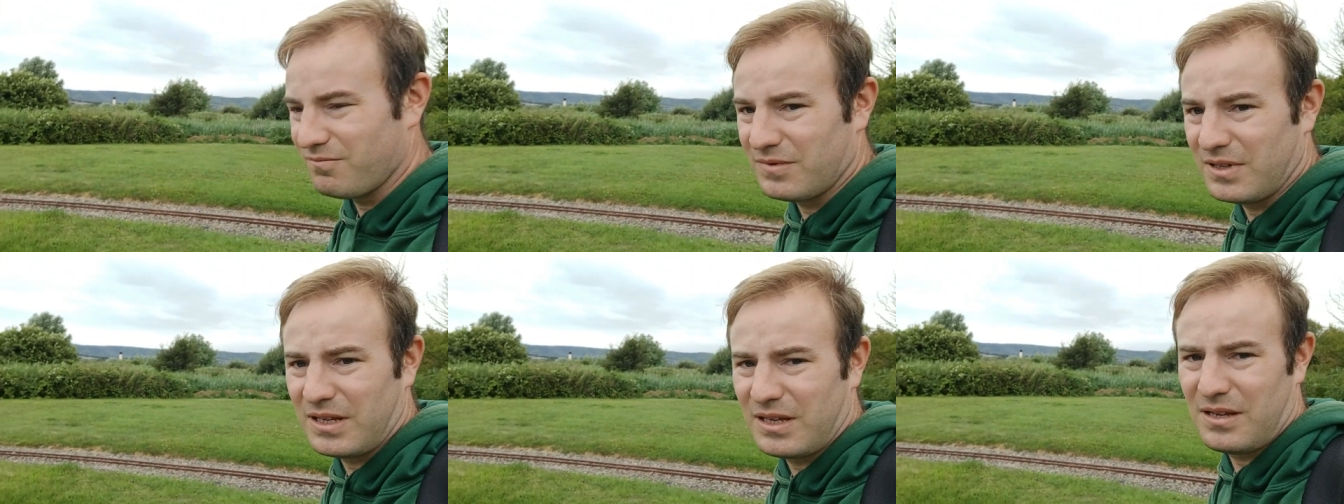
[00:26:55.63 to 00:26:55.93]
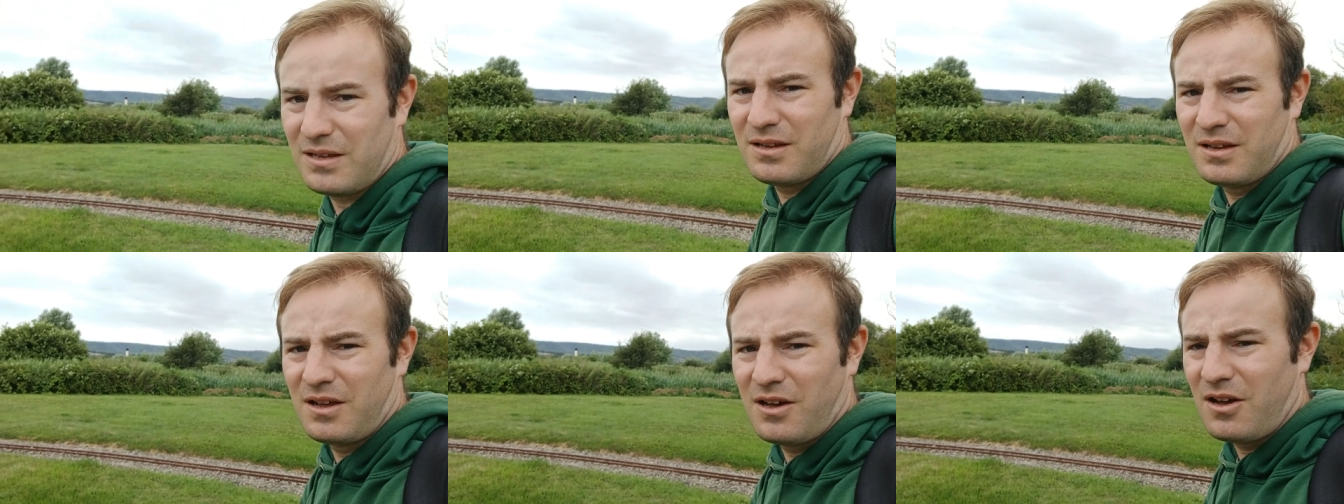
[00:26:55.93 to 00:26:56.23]
the
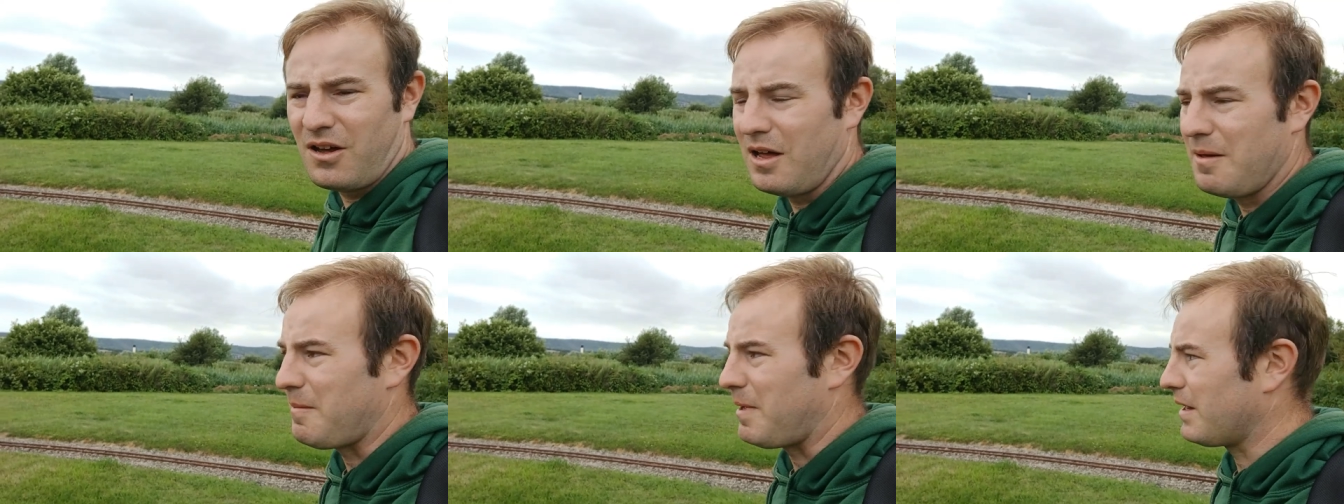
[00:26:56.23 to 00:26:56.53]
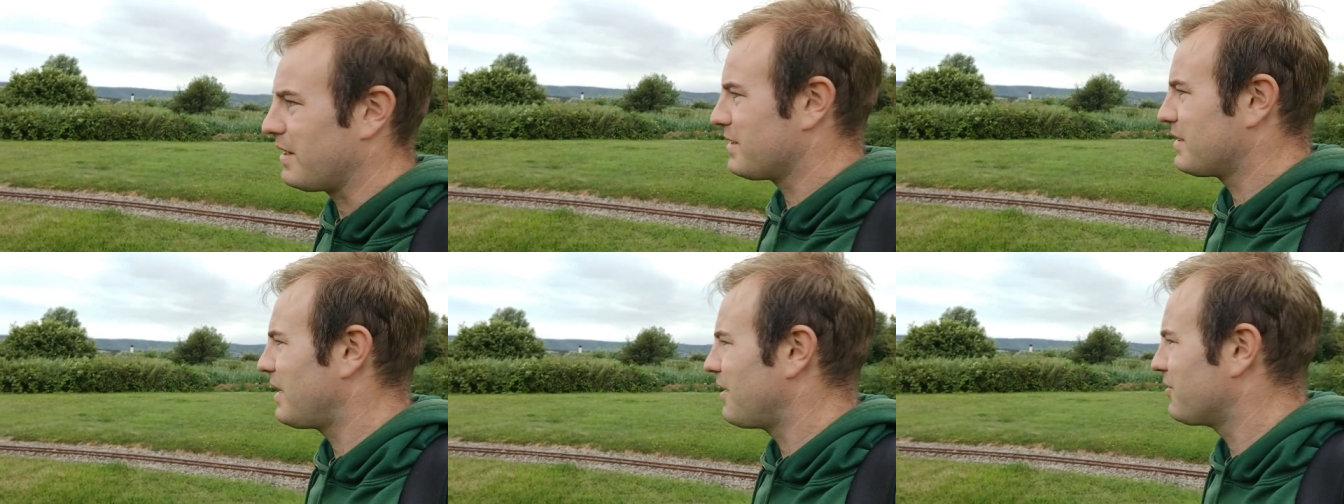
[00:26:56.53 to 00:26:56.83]

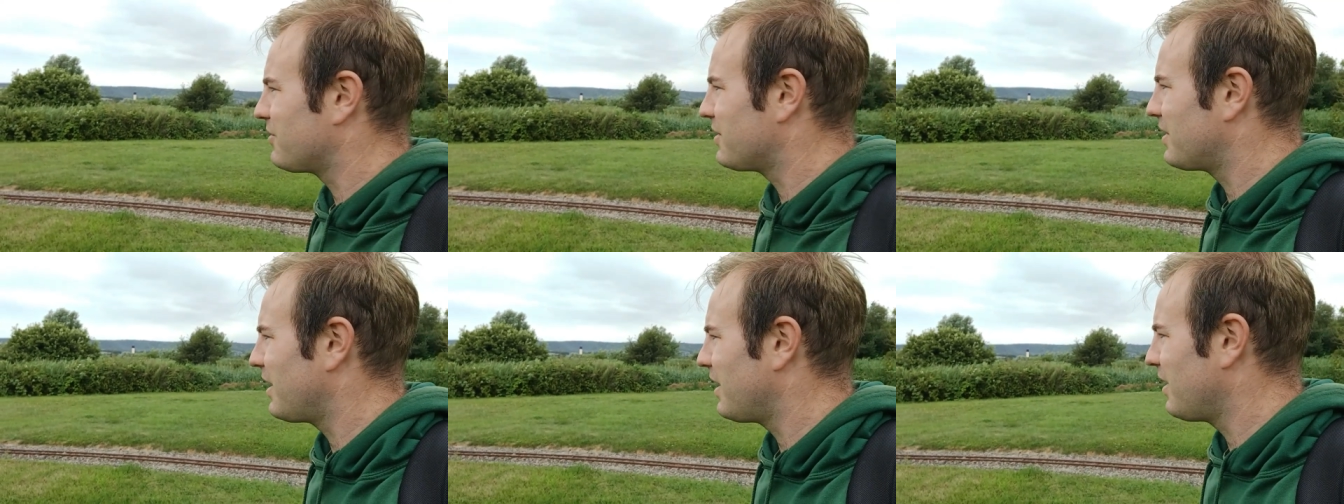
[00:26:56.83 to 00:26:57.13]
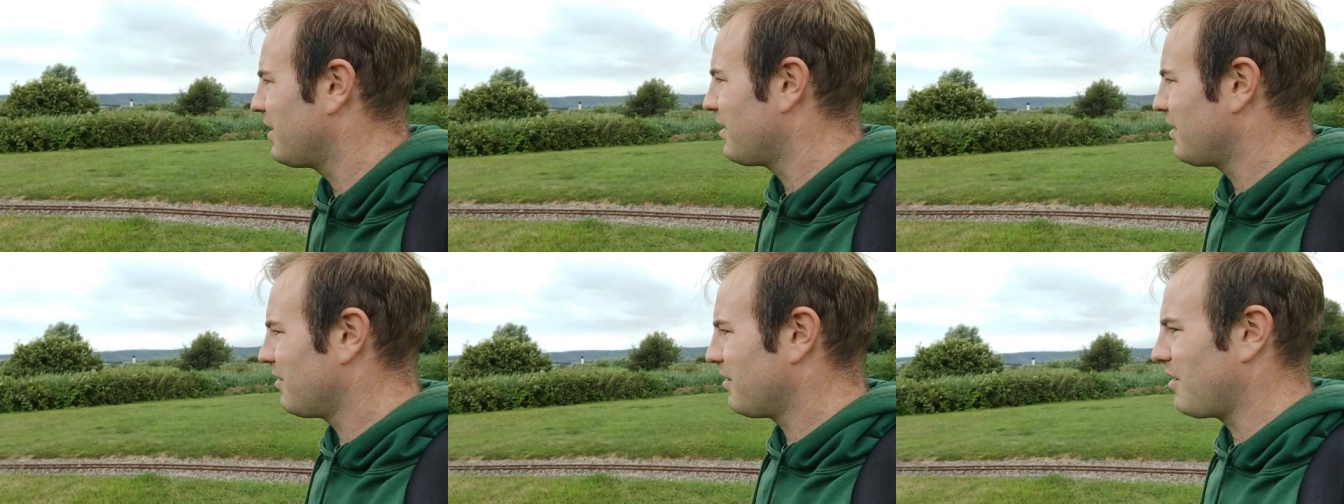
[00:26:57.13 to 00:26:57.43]
Hymek that's out today
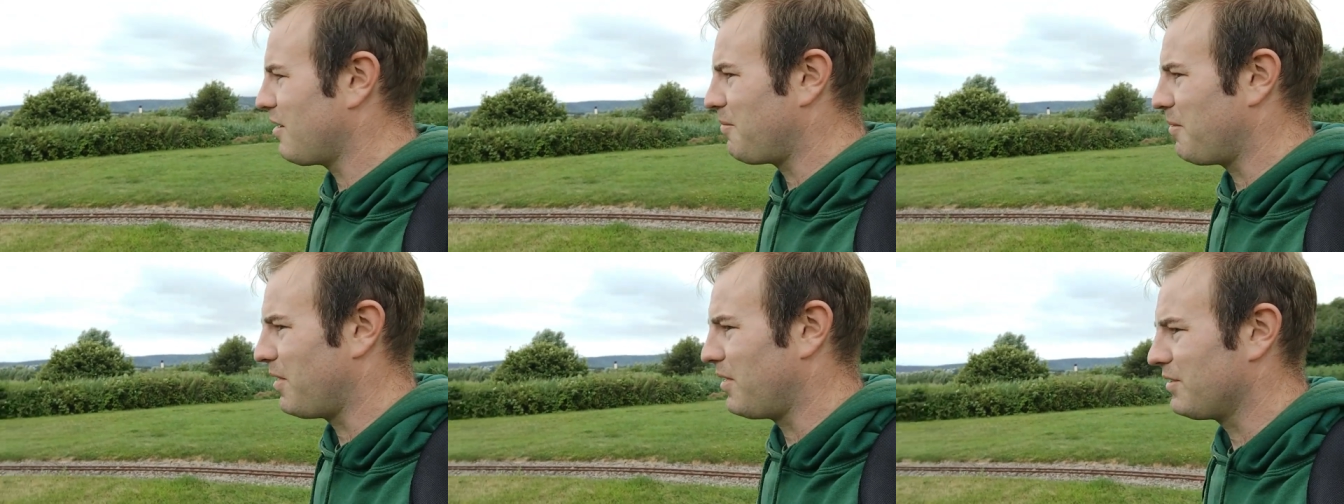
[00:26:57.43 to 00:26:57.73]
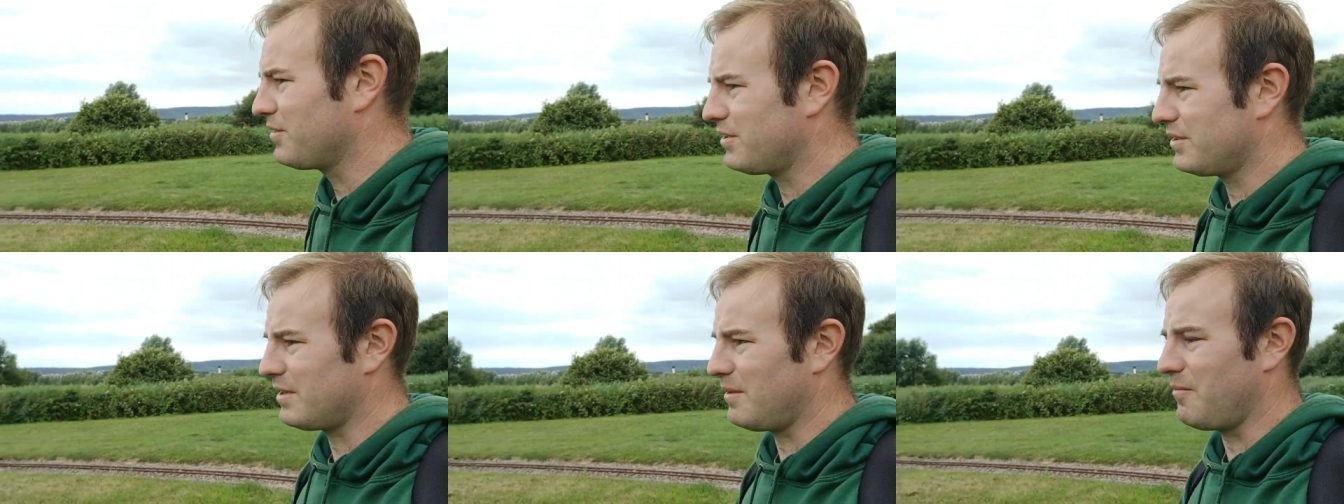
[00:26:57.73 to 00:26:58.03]
go
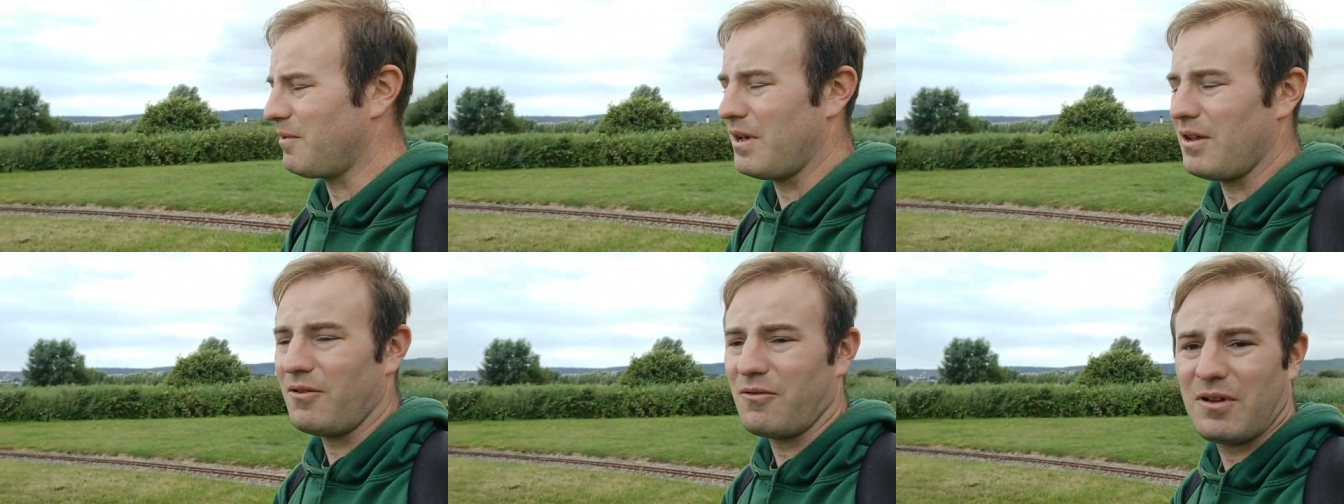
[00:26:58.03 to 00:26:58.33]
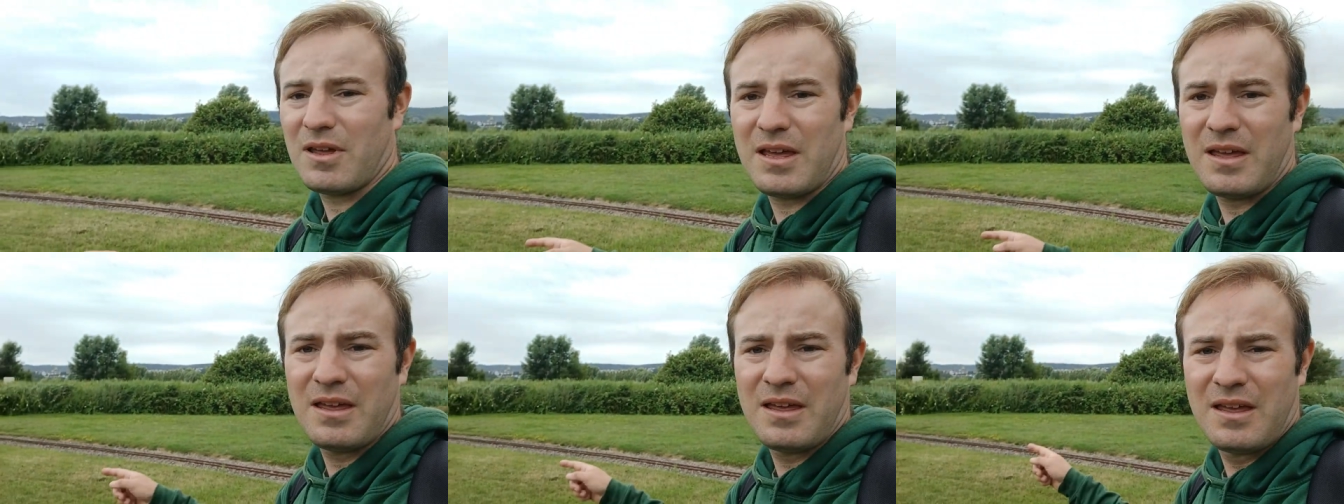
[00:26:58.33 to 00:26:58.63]
past somewhere along
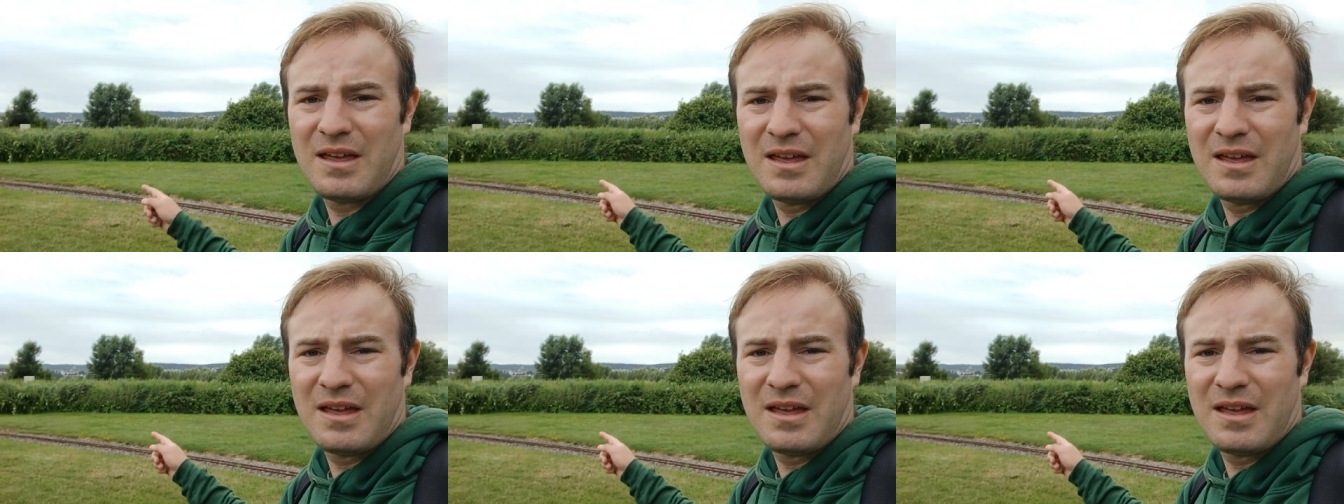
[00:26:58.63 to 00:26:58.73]
here.